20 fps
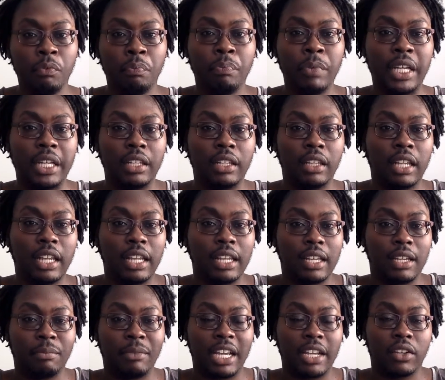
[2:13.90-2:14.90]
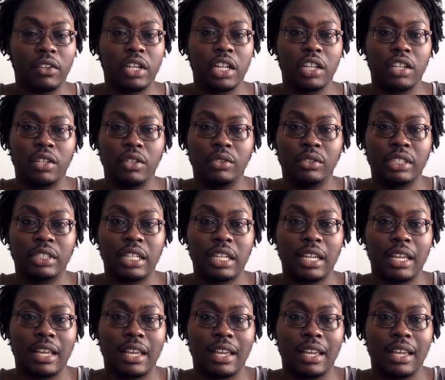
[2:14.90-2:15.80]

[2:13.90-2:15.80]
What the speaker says: But like I'm not gonna use it